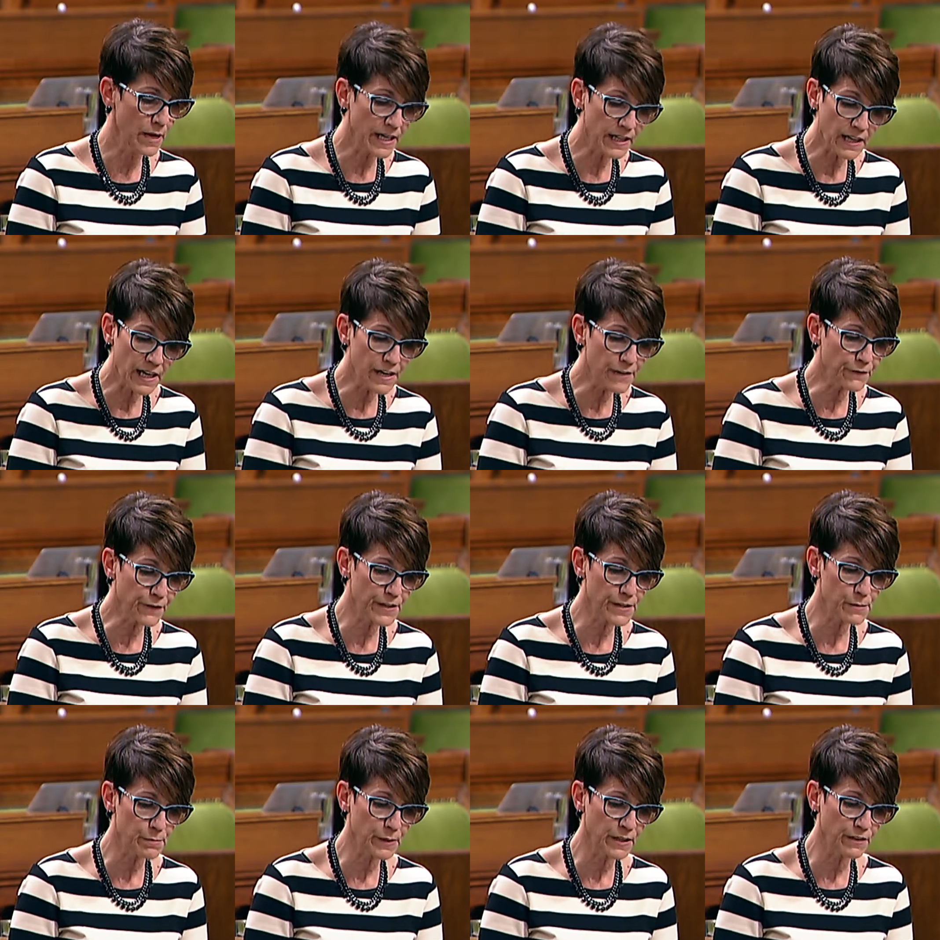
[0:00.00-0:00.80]
My
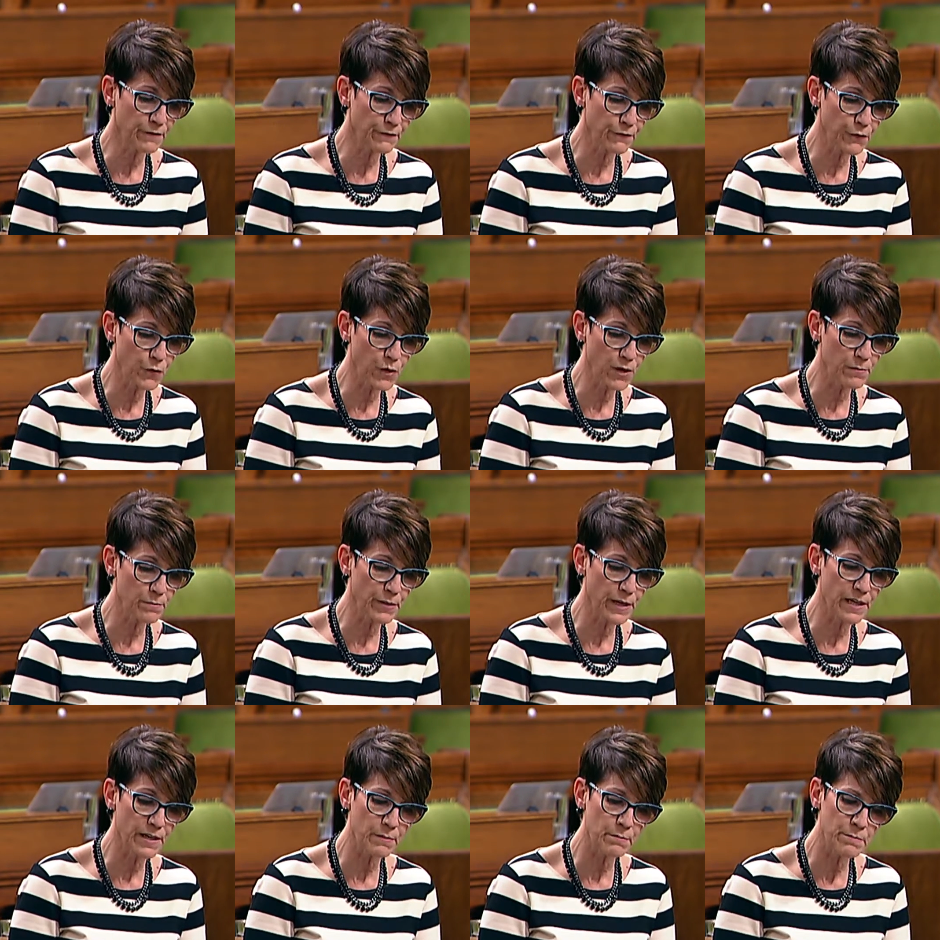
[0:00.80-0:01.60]
life has been
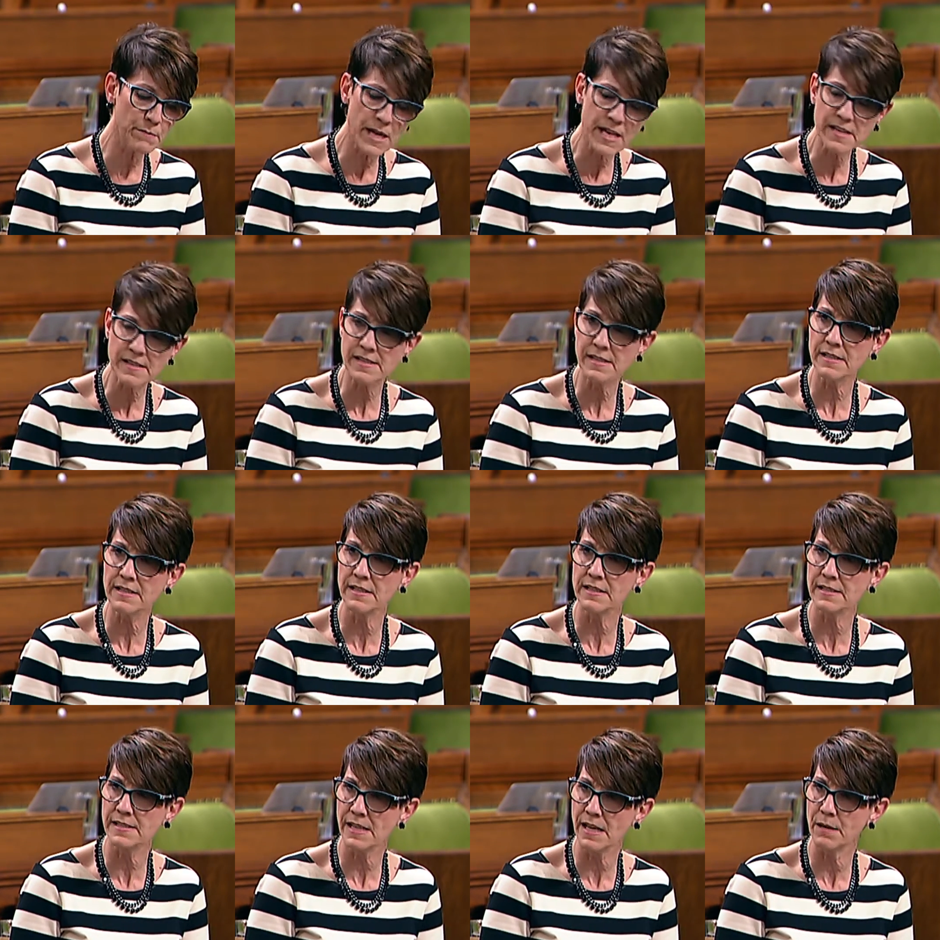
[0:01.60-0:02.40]
informed by
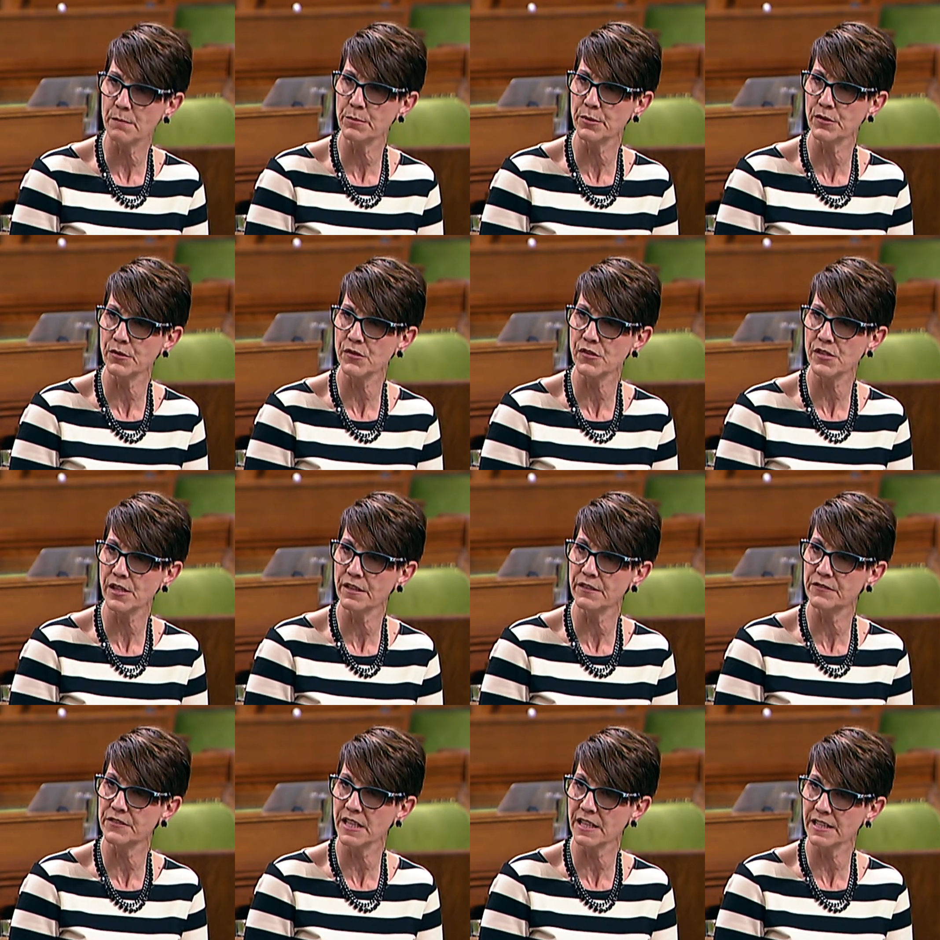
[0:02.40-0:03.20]
amazing
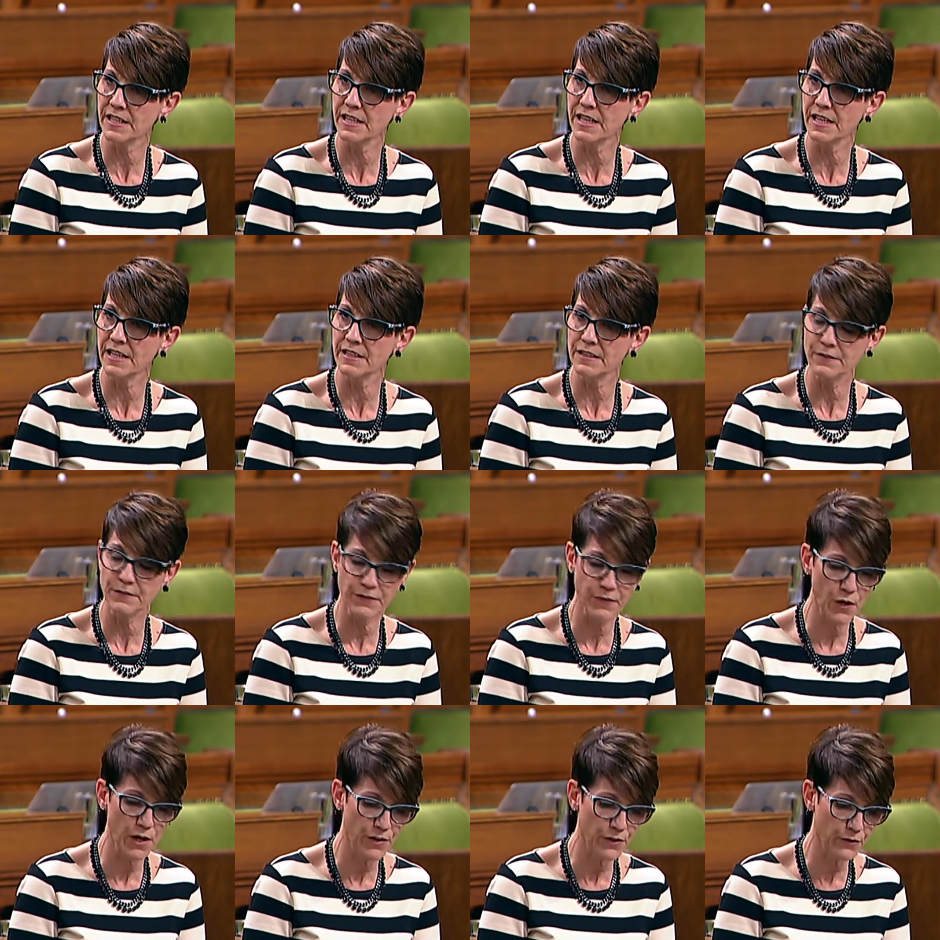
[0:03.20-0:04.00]
examples of
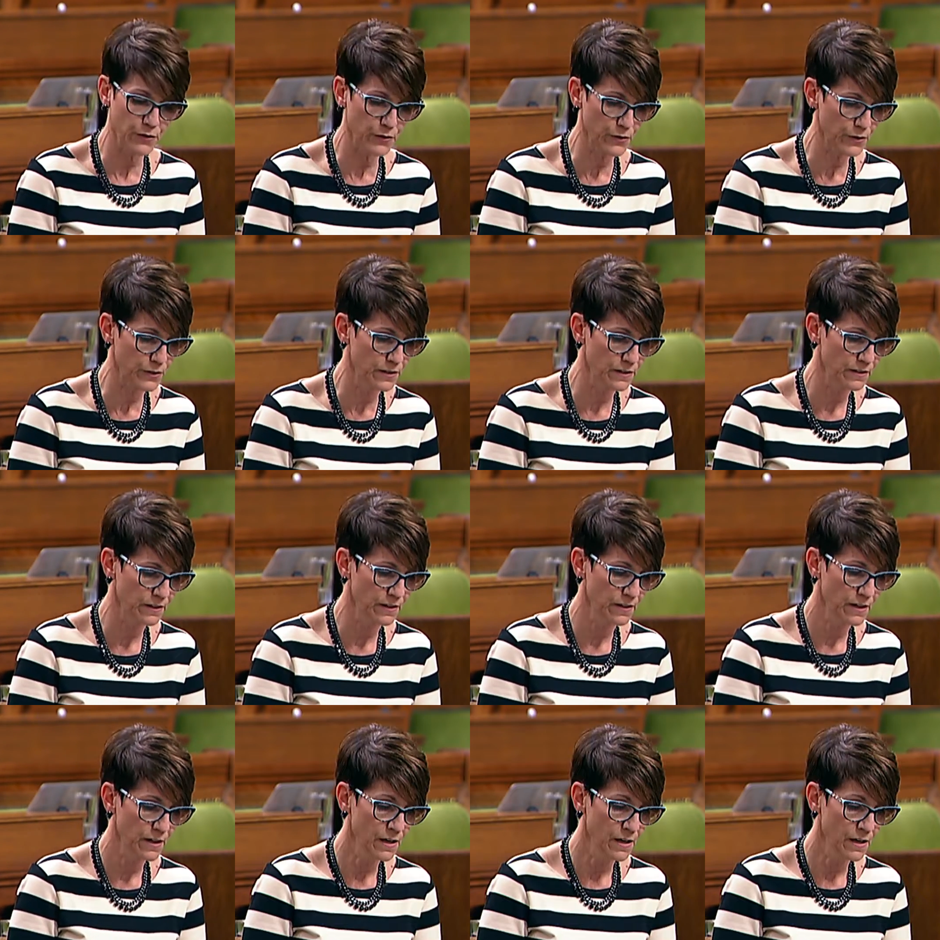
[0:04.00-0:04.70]
dedicated fatherhood.